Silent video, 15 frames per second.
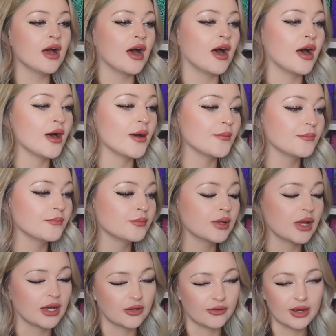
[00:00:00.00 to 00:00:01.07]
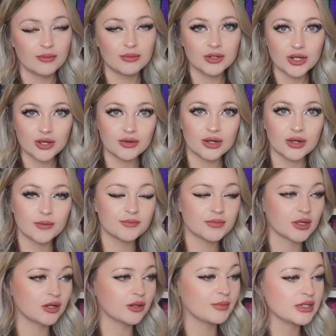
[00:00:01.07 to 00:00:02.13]
Um, but yeah, anyway, I'm going to go now. I'm
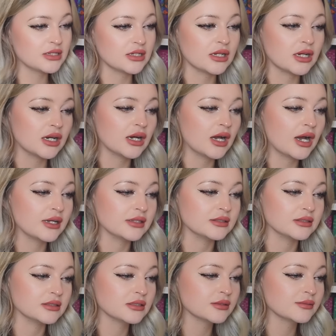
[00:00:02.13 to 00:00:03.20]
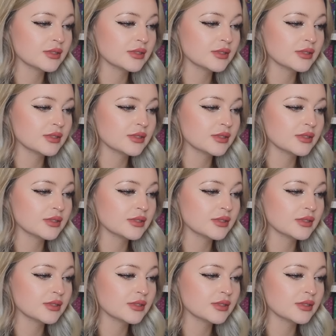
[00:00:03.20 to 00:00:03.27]
going to make dinner and